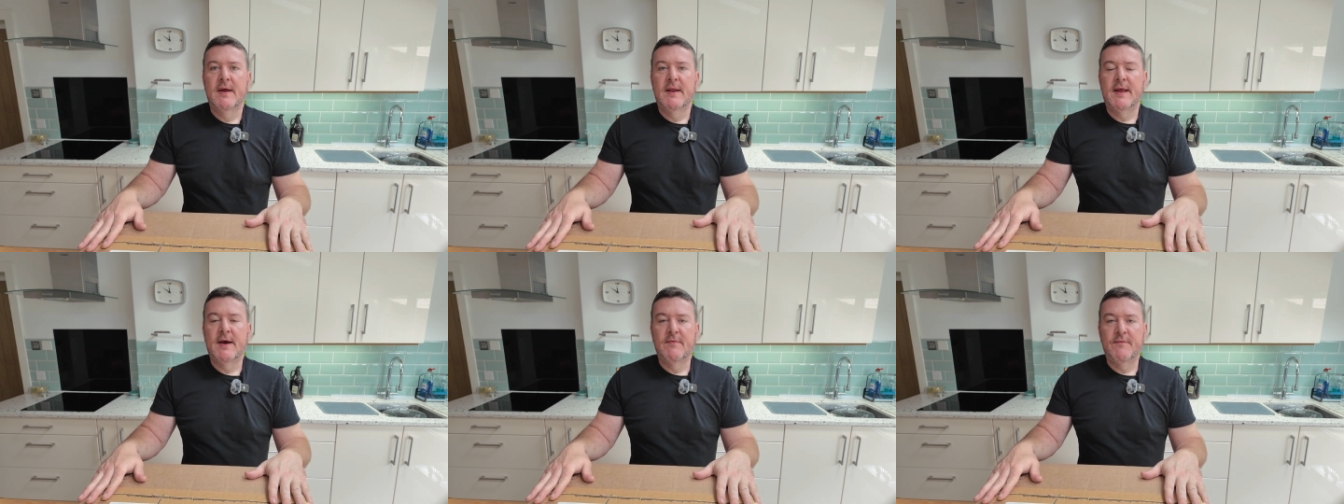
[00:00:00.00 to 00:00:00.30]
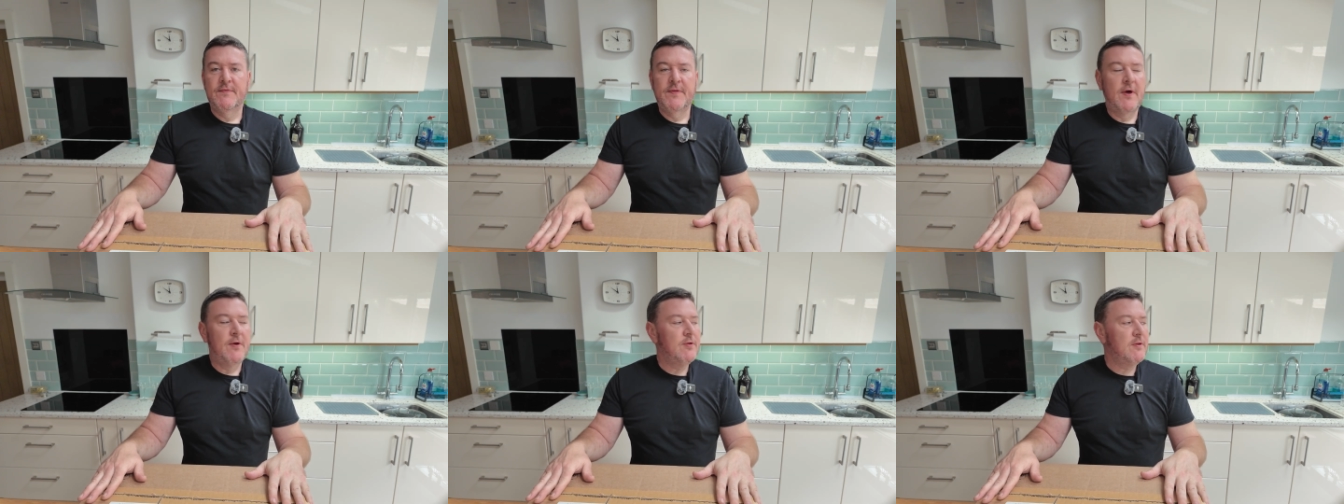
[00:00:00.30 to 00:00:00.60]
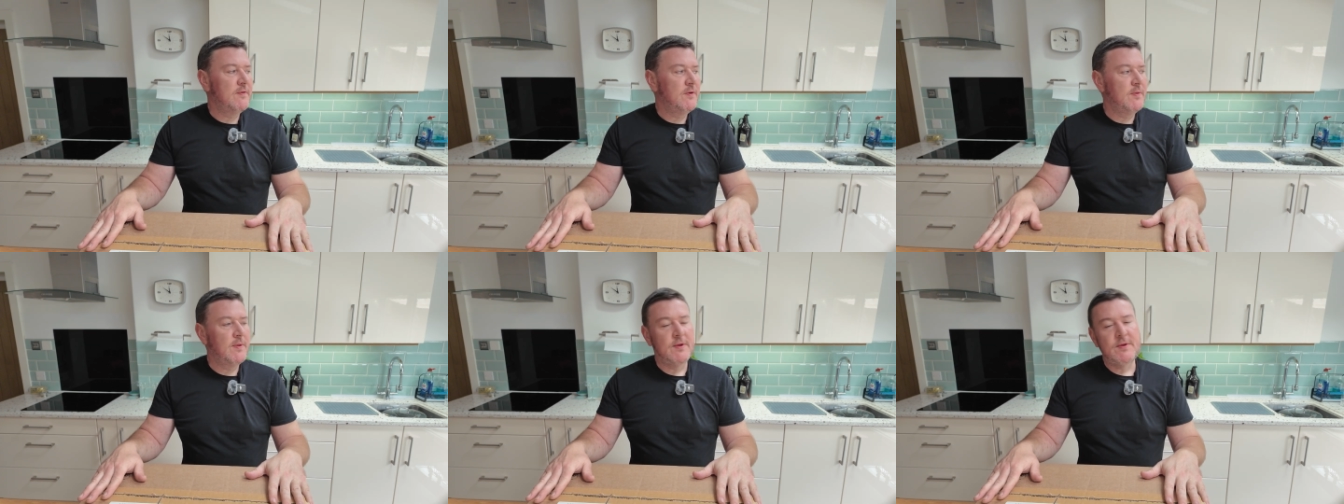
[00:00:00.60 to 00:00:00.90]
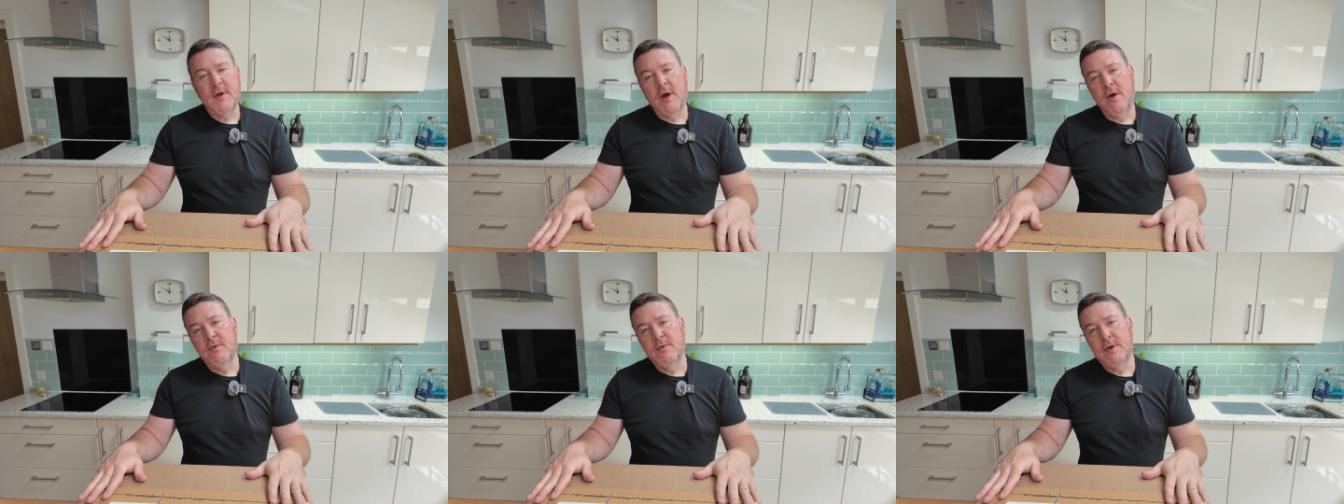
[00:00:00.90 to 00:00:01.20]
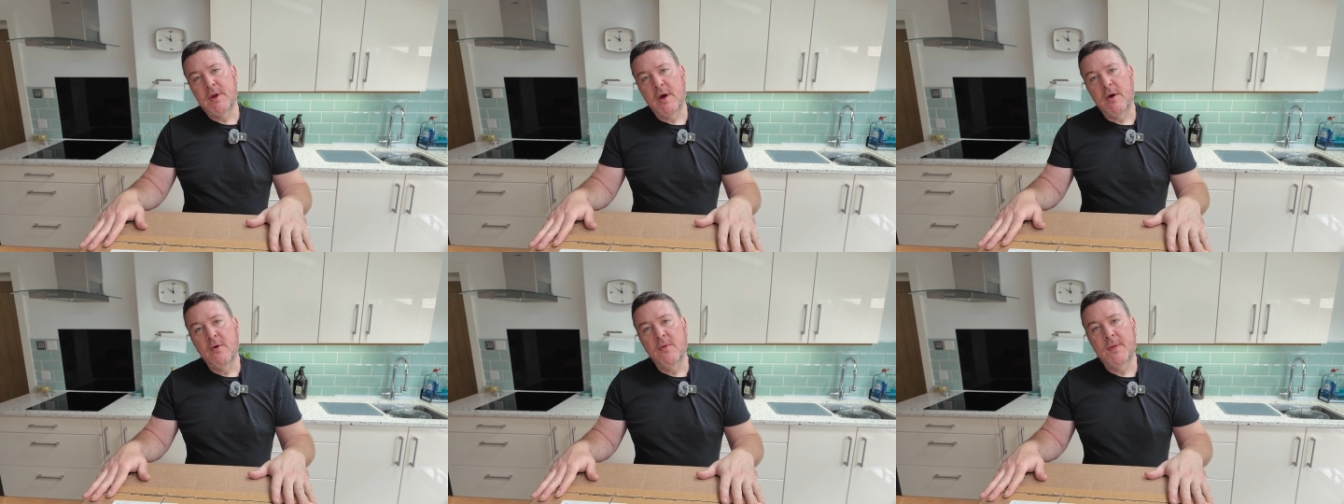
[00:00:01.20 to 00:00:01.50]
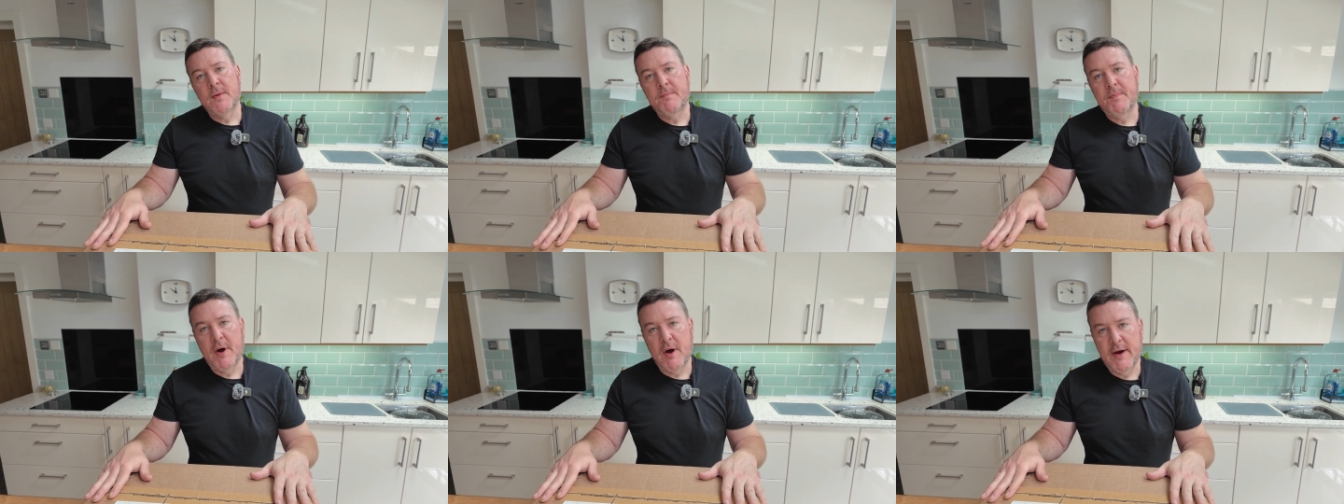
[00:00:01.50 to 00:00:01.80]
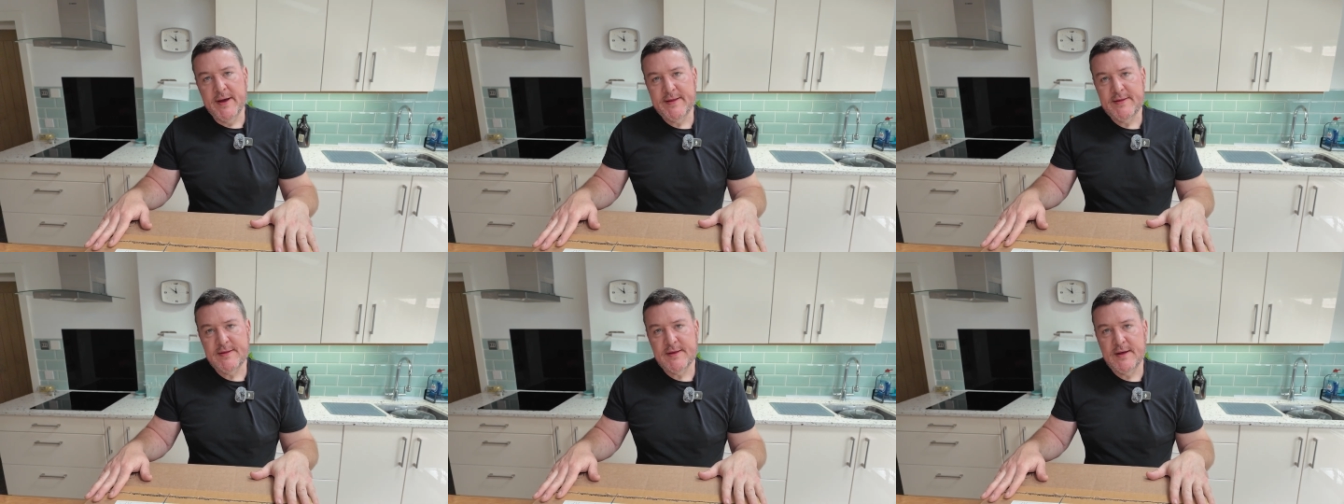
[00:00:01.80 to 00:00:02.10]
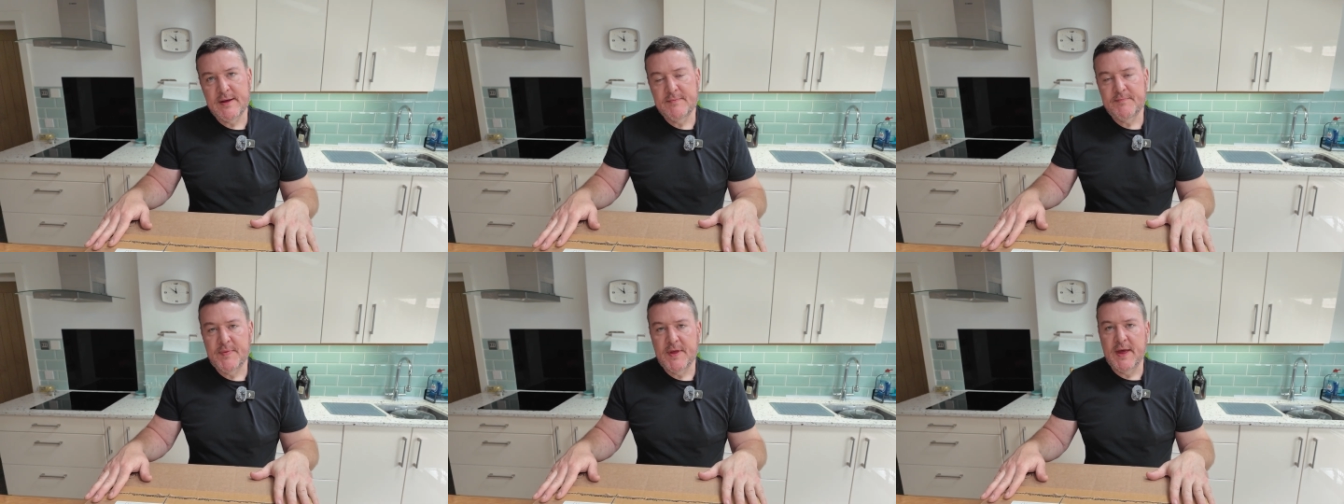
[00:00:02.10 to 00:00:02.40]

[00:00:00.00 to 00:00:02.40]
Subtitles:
Now for those of you that don't know, the Pinter